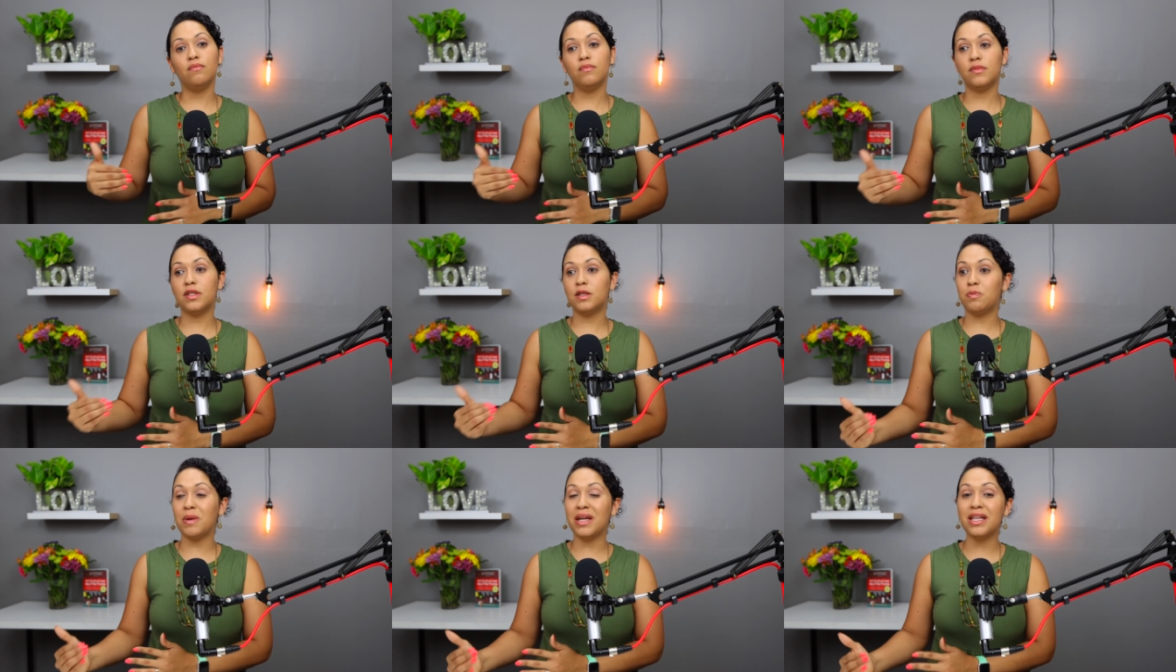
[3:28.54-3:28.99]

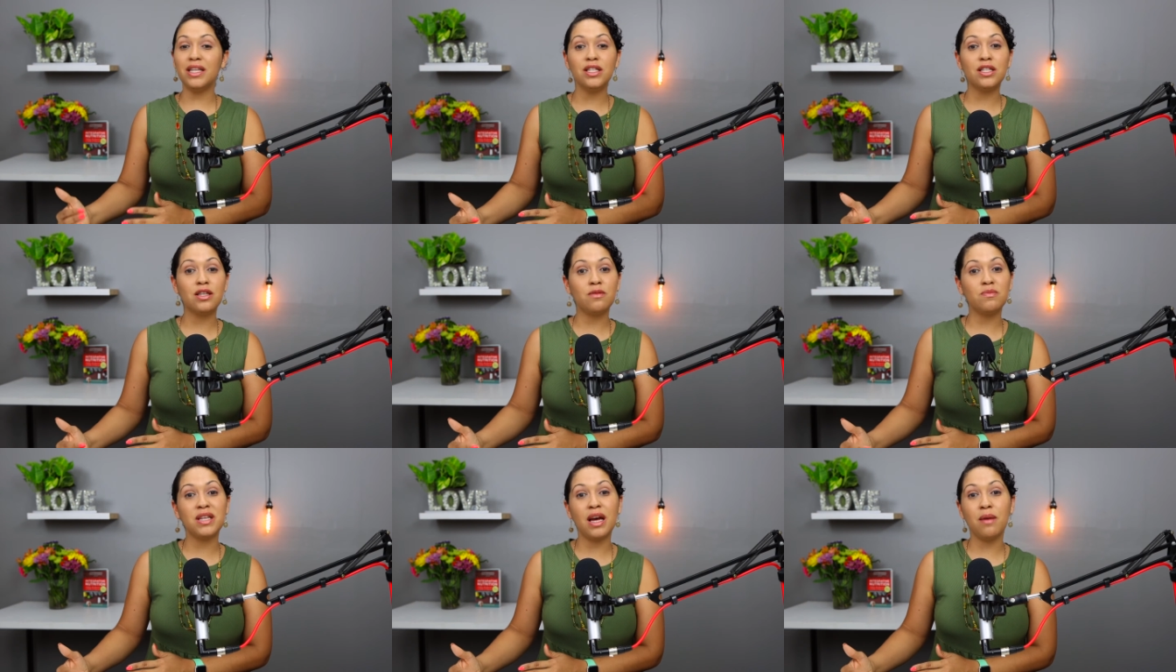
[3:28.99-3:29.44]
spending
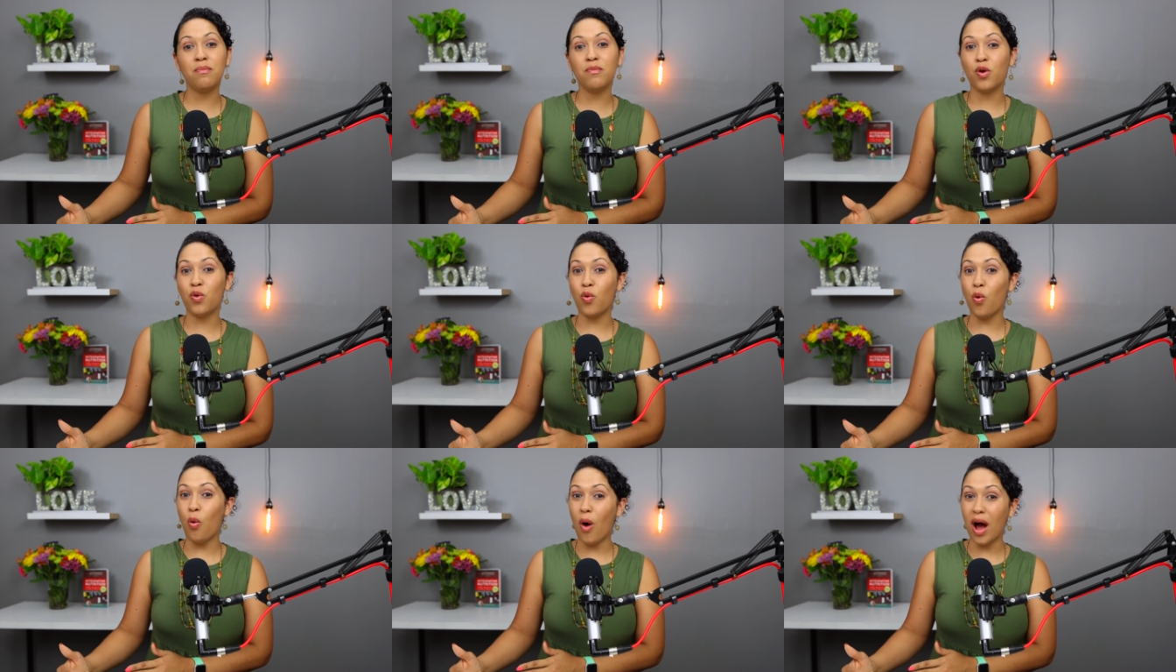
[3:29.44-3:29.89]
some time
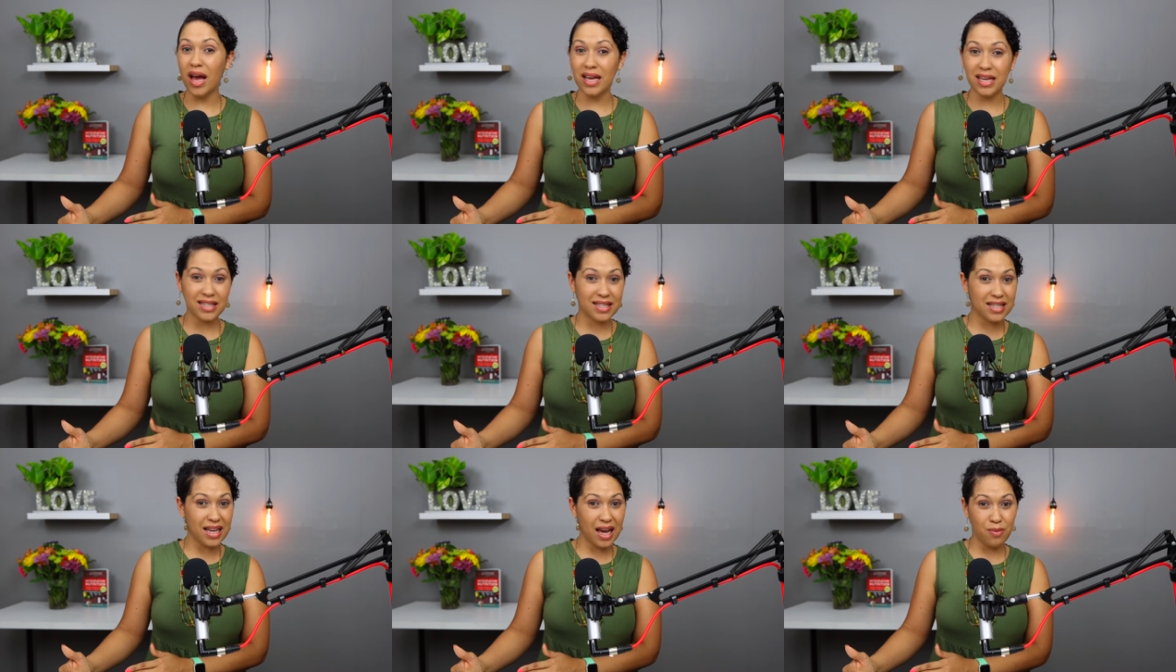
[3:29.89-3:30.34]

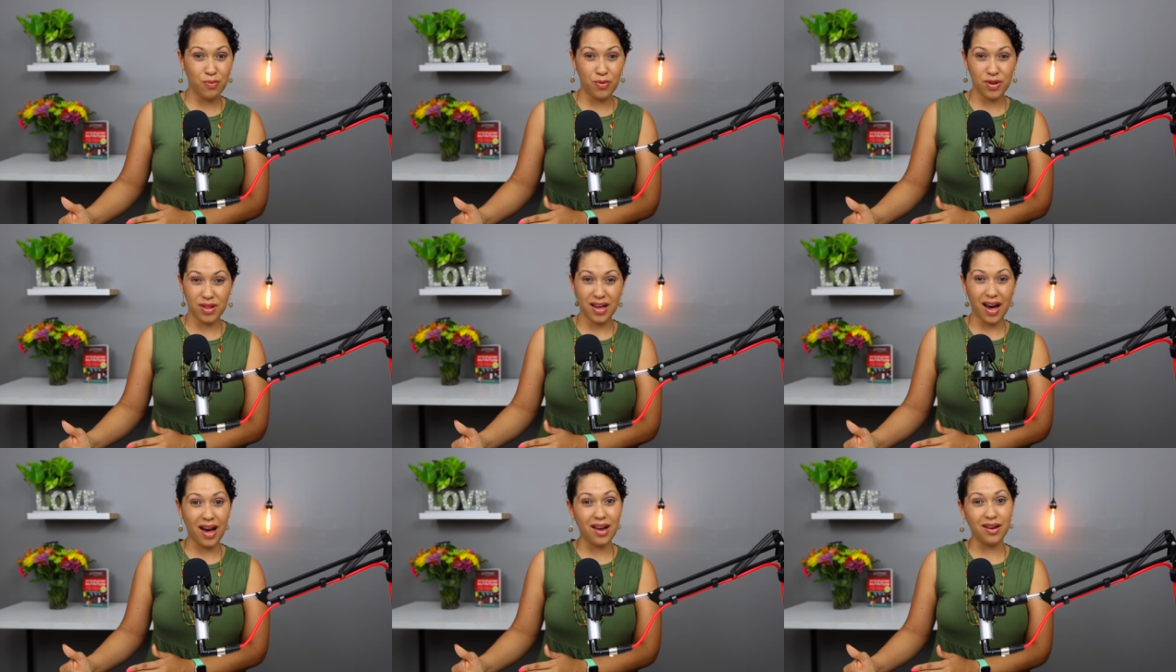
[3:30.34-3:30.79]
quiet time
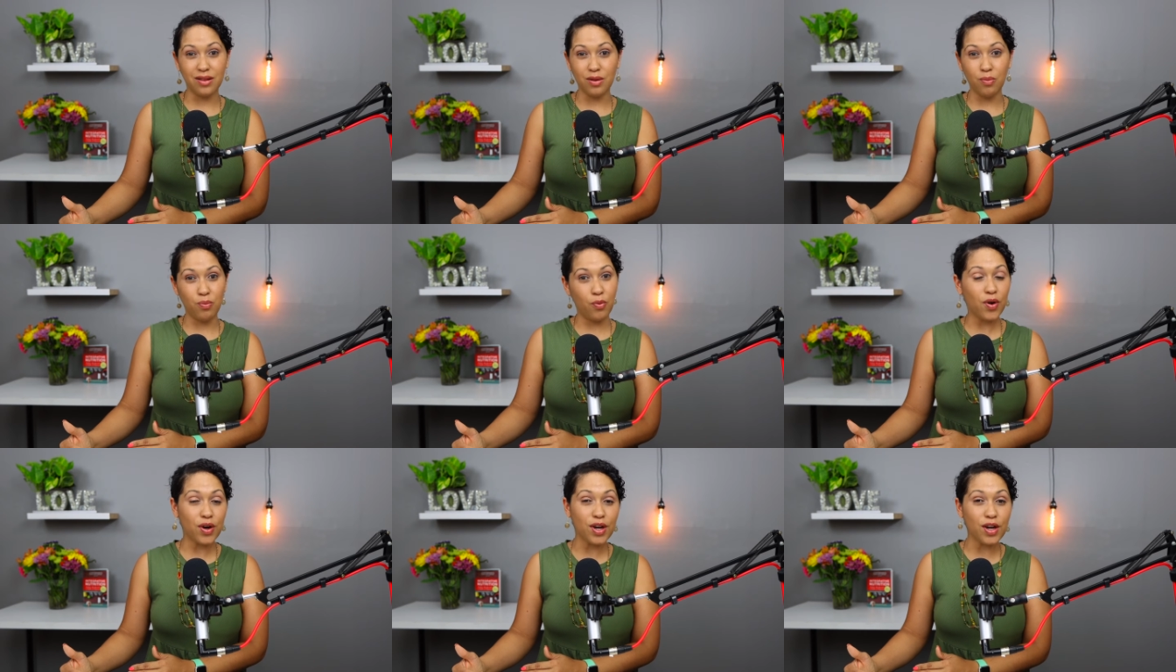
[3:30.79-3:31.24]
with god in the
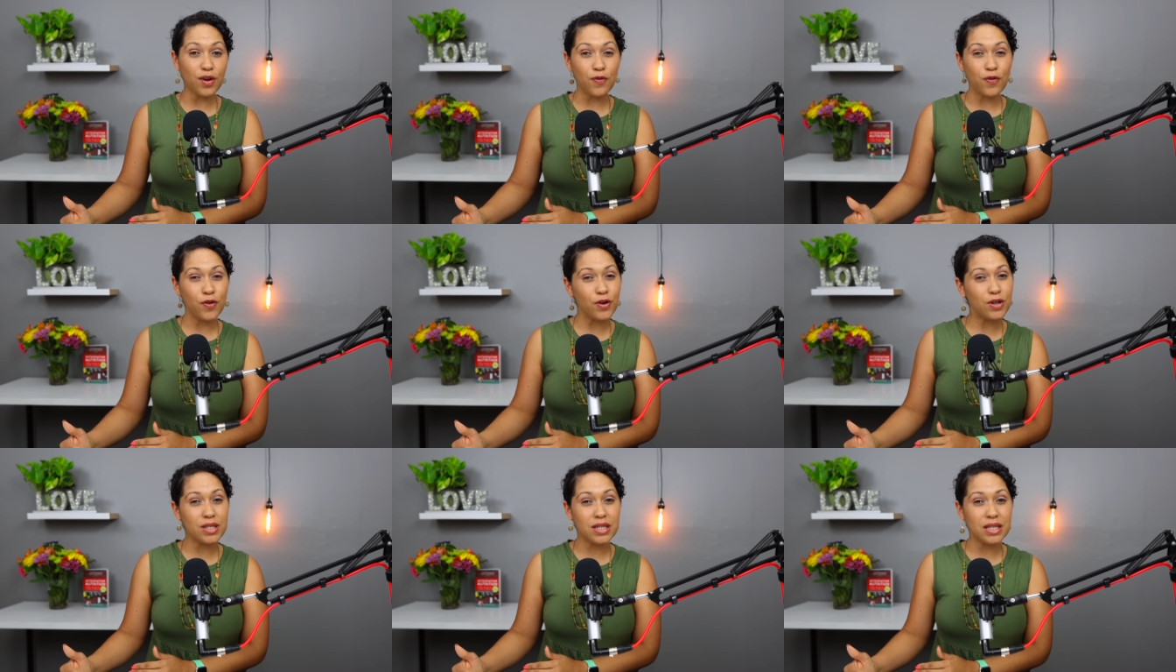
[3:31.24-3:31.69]
morning
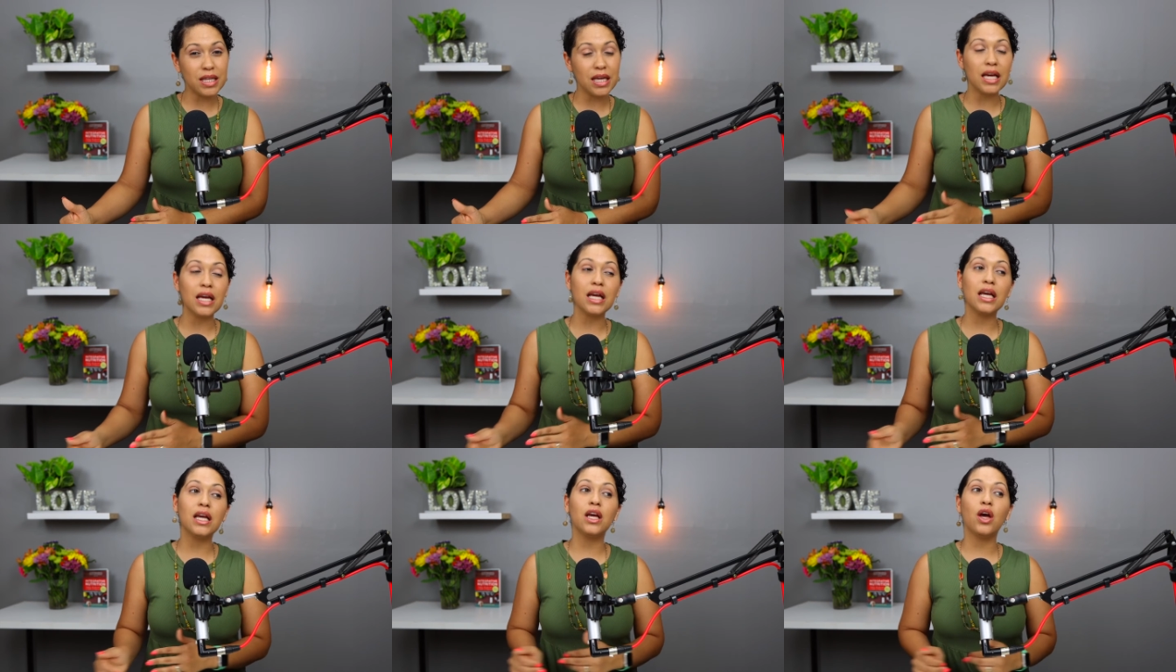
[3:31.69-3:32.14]
first
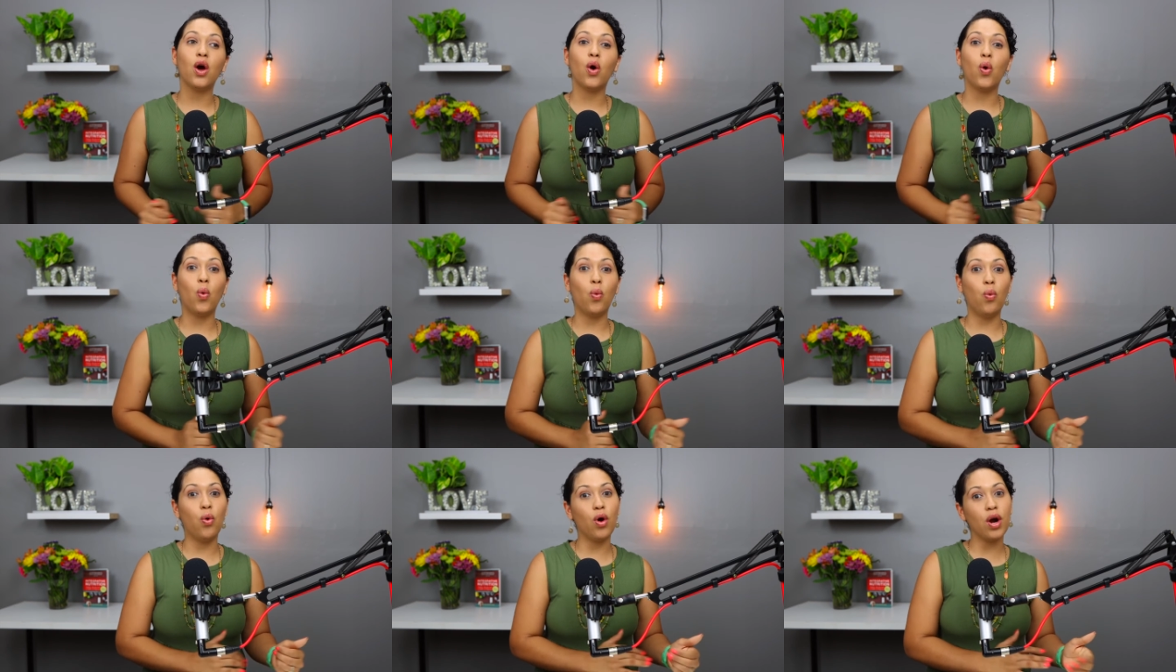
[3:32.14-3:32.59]
thing
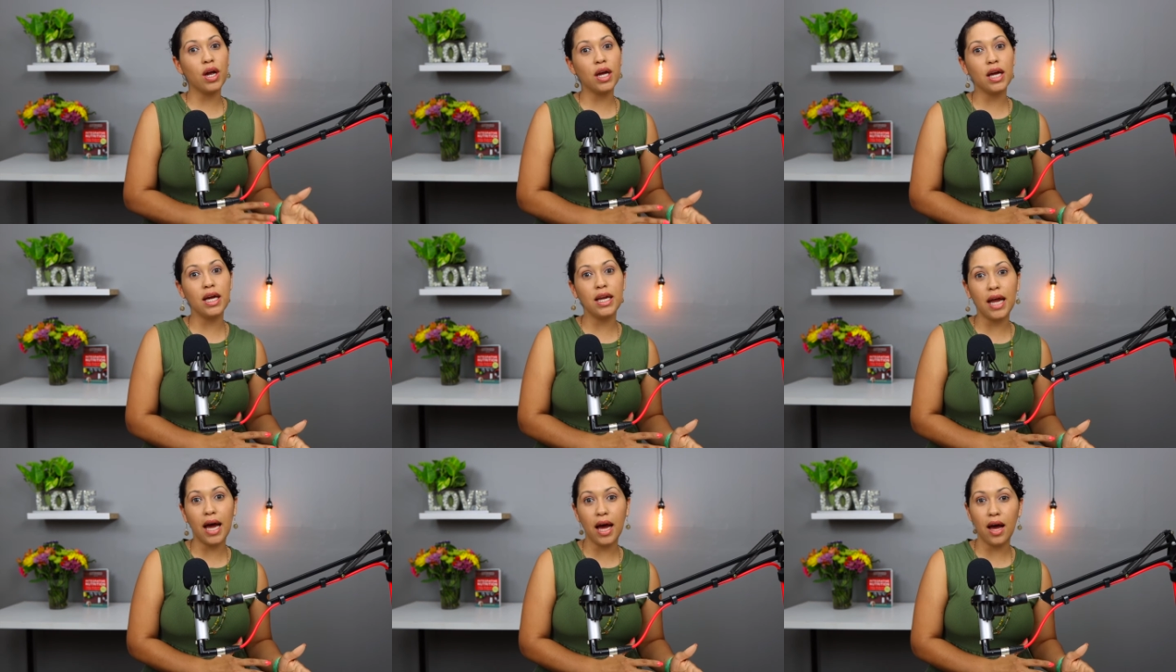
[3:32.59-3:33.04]

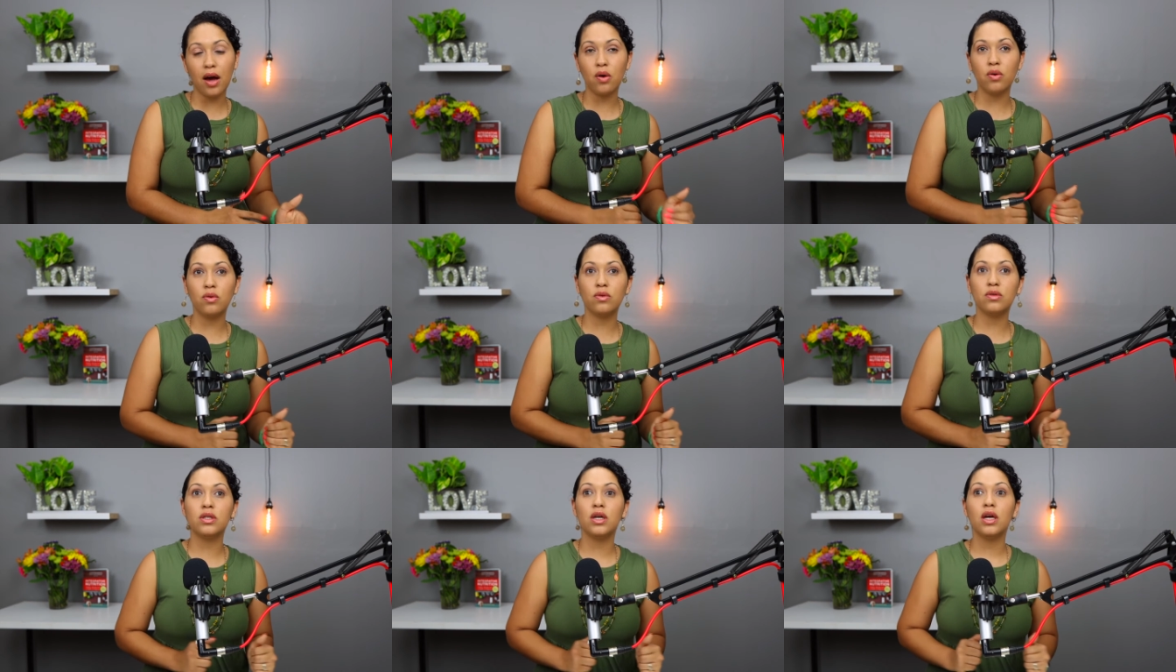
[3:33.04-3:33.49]
working
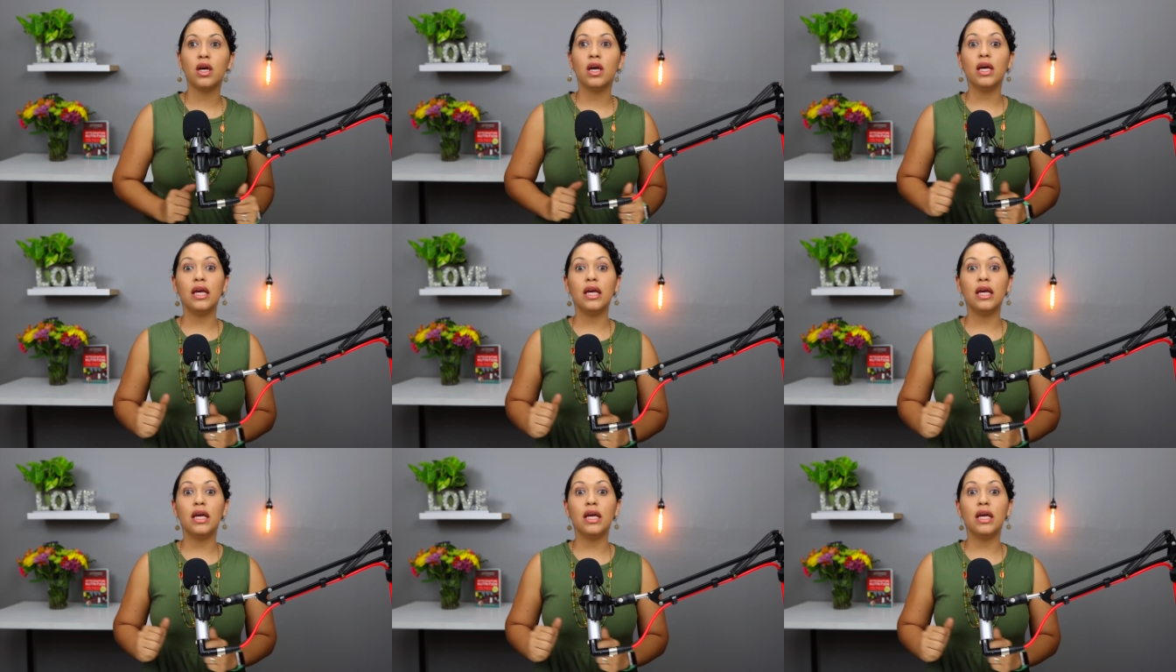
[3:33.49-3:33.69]
out